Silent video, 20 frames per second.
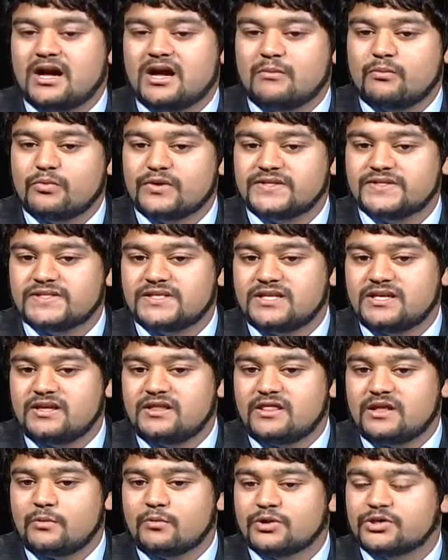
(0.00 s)
We see
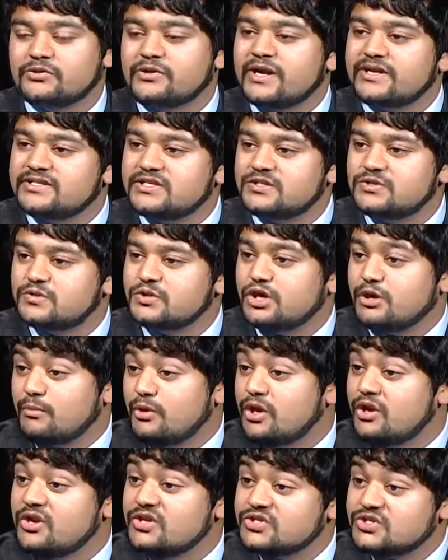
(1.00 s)
that we're trying to do
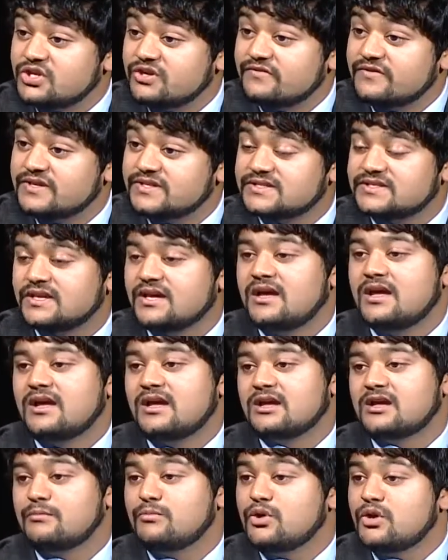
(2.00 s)
community service,
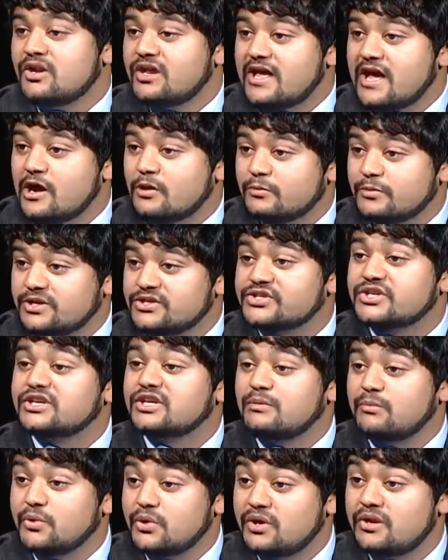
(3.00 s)
community outreach, and
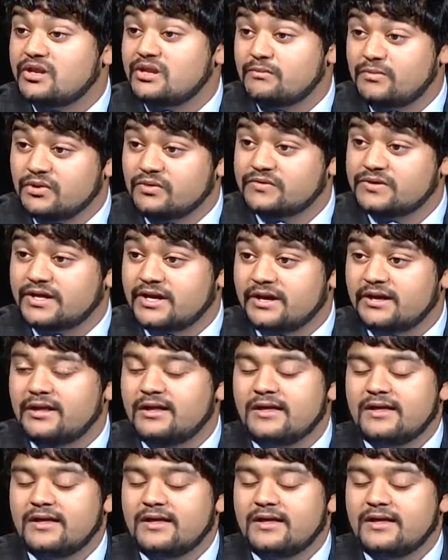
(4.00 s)
community building.